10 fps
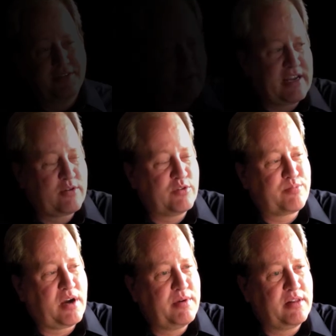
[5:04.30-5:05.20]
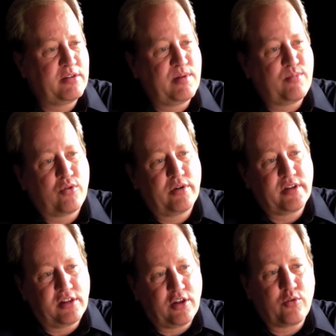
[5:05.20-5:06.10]
Frank was probably a little bit more on
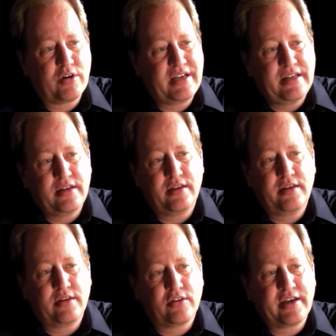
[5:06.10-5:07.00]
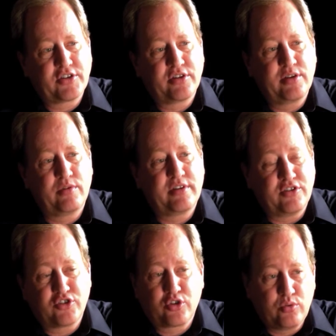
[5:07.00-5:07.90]
the lower end intellectually with
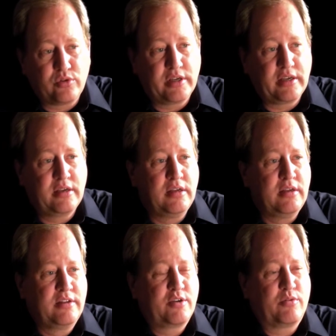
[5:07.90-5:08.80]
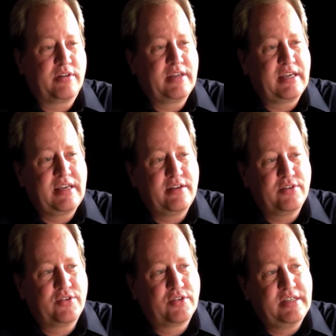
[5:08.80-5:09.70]
his schooling, to where I think
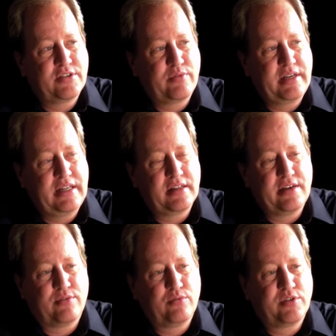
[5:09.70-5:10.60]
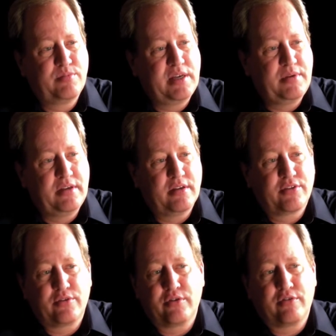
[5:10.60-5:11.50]
his reading level was maybe a
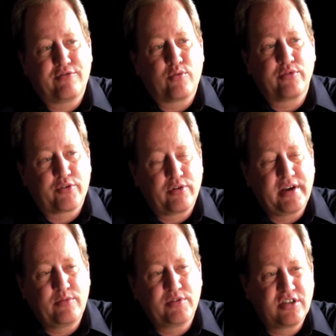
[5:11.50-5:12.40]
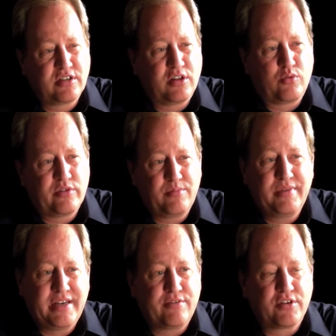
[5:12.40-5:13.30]
third or fourth grade, which is lower than
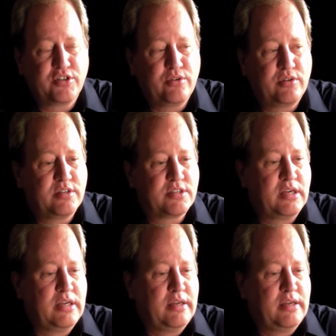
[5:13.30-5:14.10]
many of our students.